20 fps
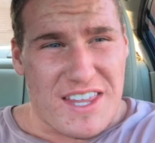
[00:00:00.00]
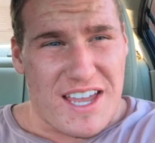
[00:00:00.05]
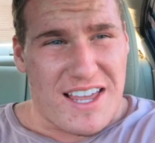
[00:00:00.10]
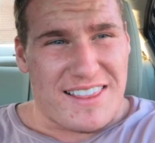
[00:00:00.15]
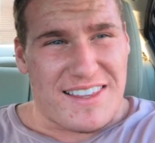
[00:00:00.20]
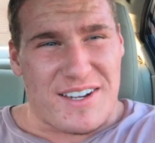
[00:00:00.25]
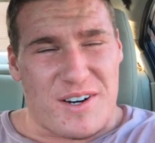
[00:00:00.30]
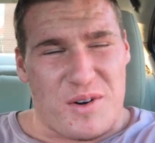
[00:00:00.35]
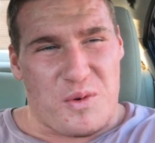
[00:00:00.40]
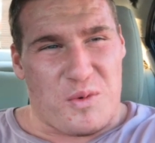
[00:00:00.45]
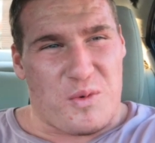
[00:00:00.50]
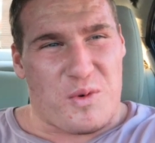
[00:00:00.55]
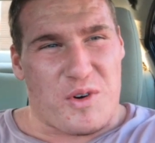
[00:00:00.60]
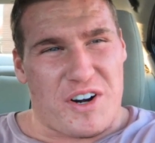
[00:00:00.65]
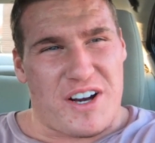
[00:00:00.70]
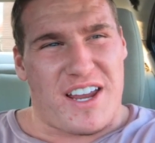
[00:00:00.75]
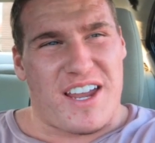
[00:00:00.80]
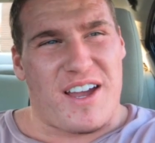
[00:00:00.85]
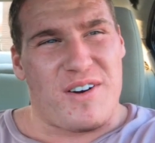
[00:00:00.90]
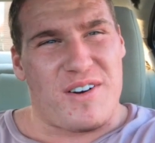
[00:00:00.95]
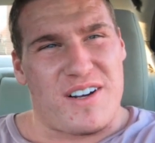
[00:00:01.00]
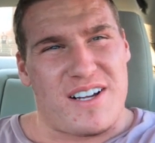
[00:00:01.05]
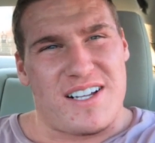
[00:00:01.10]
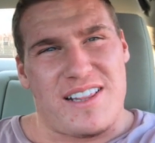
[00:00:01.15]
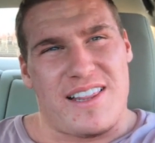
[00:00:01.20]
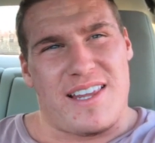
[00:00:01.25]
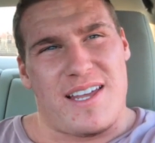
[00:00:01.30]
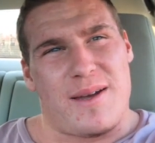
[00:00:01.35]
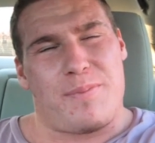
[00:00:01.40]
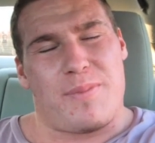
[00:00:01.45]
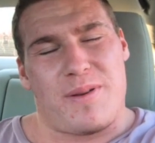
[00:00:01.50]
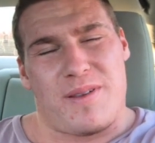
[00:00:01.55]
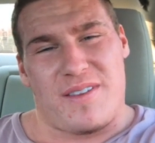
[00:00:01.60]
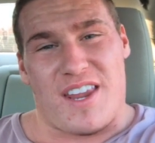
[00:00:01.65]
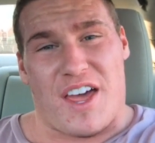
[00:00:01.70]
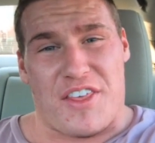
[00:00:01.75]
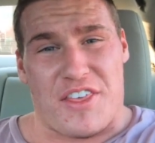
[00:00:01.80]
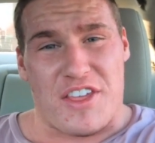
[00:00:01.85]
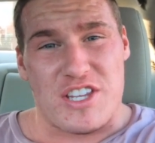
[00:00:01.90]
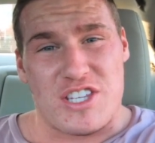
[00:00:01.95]
that little workout clip,
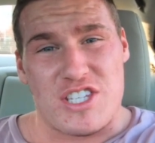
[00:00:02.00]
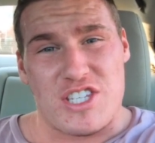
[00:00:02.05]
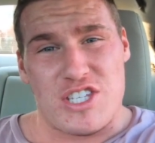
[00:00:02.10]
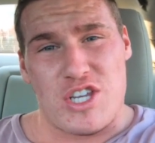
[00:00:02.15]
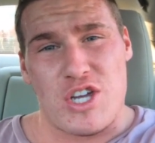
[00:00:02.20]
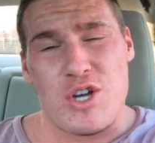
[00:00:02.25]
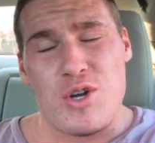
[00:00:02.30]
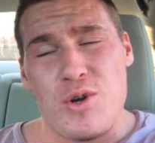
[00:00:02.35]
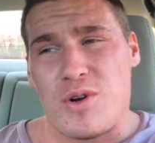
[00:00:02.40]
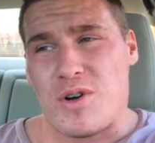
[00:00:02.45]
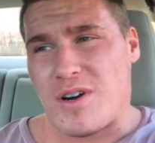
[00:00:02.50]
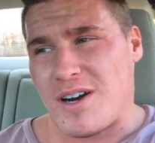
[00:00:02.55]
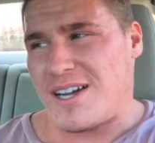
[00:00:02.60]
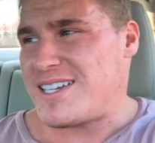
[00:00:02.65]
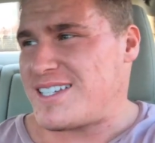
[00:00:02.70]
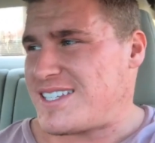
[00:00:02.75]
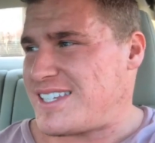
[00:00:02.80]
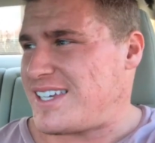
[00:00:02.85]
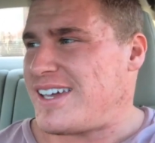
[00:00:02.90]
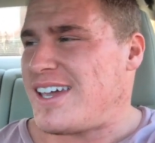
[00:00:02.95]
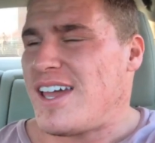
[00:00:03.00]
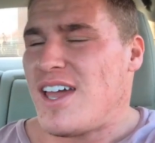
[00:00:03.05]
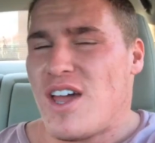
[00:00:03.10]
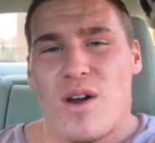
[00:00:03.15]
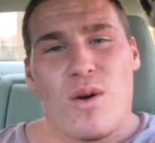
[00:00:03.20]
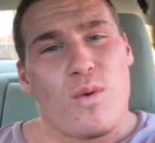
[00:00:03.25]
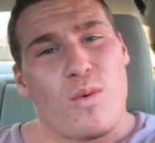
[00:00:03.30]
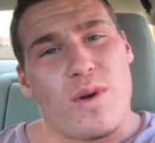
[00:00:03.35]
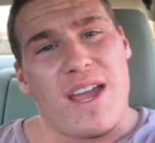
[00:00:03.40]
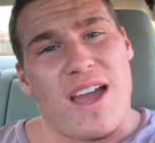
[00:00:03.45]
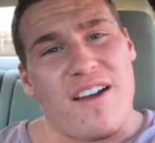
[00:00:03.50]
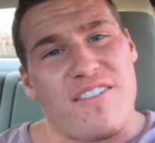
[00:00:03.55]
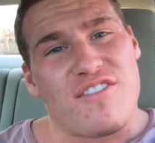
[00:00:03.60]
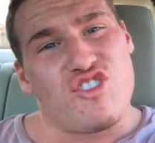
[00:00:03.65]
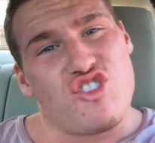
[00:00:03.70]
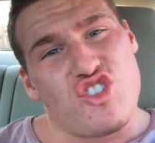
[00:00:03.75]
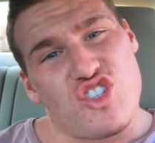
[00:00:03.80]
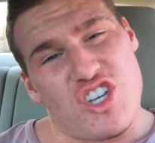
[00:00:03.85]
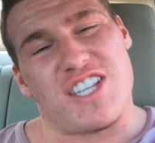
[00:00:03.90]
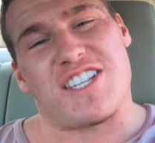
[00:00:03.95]
nothing too crazy. We
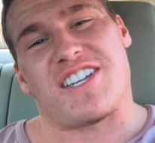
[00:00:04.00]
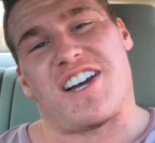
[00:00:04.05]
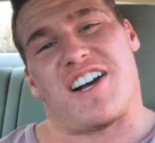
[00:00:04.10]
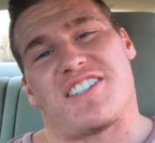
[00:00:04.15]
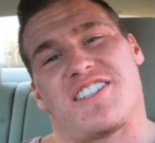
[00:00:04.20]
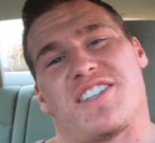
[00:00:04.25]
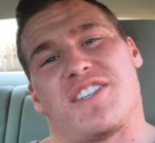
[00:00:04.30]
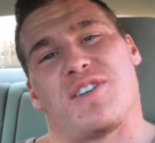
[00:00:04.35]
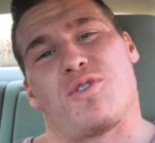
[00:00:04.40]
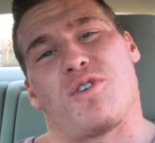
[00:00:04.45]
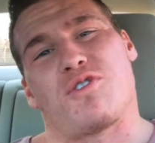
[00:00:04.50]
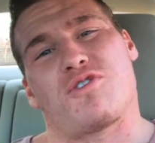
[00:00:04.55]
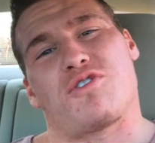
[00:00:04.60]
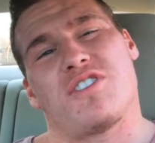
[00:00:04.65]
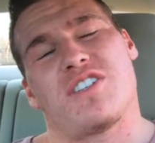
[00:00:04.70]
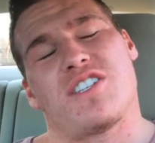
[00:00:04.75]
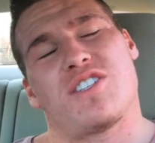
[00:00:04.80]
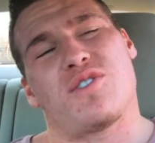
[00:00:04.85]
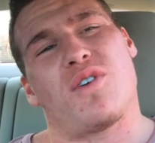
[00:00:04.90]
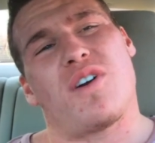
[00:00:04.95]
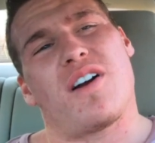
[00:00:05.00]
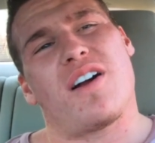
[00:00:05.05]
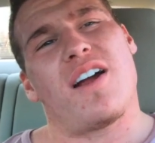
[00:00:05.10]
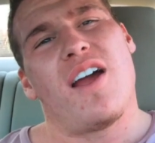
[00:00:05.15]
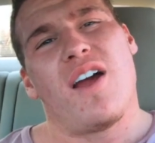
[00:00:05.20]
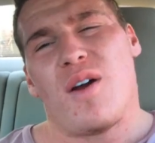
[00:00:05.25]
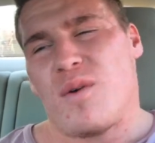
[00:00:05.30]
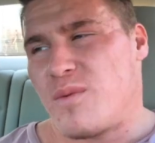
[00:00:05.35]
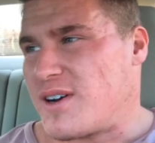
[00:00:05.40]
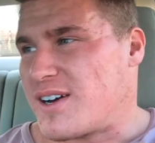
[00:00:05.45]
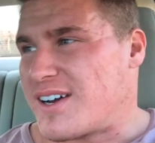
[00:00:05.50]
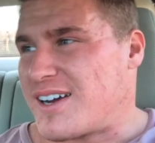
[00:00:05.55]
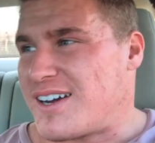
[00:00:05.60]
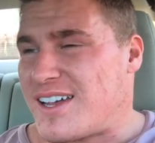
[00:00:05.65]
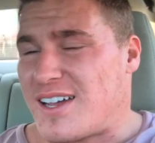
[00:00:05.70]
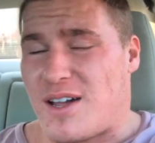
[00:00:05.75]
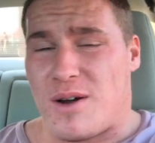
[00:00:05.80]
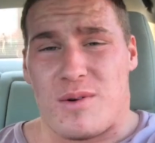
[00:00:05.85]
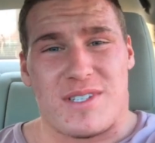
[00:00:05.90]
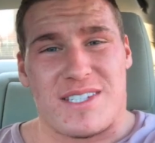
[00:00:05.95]
have just got to the grocery store.
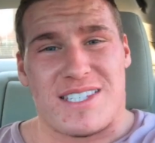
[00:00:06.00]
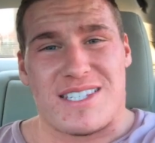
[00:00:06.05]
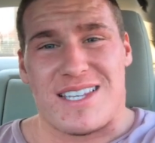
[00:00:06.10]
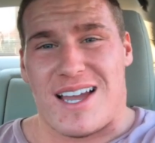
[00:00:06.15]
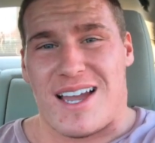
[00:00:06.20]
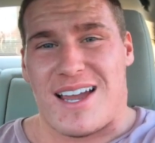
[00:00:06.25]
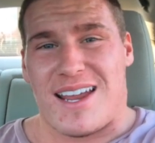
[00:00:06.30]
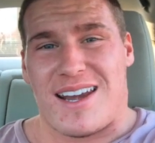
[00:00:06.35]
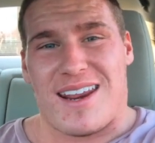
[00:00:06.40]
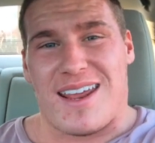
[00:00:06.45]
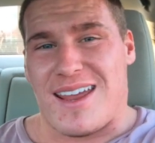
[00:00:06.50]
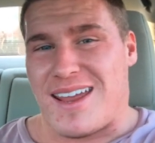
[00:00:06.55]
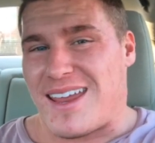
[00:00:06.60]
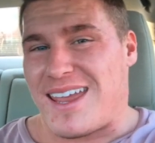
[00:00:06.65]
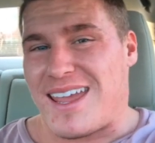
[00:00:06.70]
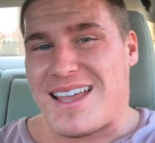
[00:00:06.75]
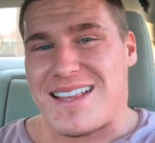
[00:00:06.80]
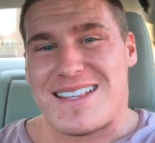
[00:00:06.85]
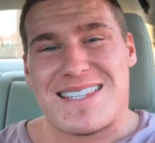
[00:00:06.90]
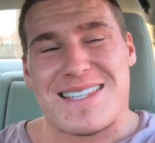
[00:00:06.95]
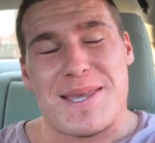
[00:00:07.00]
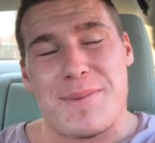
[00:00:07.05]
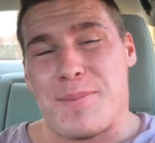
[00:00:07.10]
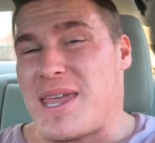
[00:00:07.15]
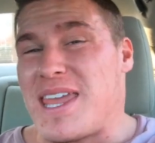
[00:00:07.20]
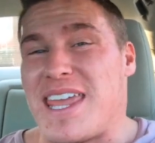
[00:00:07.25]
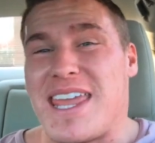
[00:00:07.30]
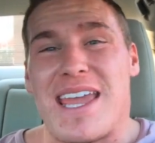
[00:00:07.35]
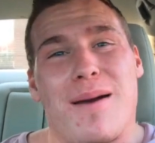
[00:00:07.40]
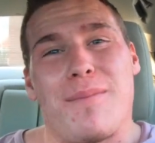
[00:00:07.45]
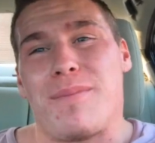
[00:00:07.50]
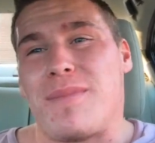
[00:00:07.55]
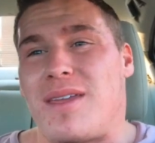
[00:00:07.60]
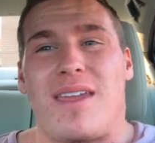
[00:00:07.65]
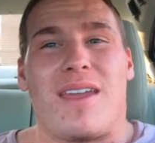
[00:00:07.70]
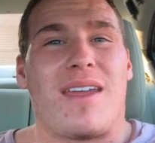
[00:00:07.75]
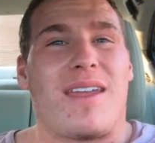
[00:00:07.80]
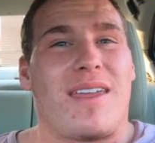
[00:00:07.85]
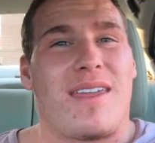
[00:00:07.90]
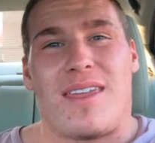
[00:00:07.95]
We're gonna go inside and get some
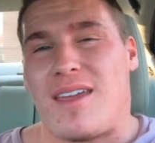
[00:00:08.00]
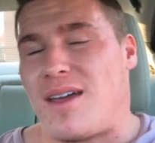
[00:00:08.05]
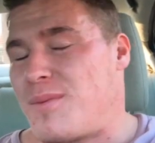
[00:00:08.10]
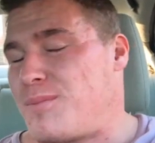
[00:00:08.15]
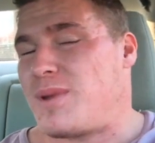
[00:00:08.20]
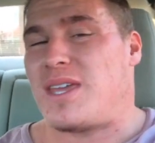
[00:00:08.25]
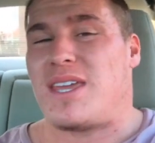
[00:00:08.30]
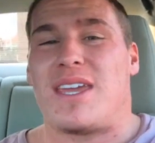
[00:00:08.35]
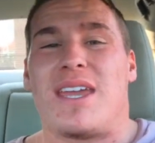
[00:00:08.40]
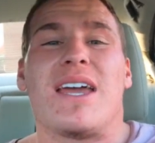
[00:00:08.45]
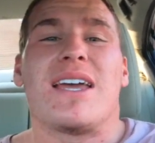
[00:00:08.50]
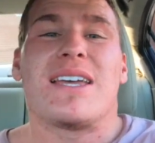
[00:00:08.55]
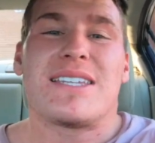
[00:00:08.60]
yummy, yummy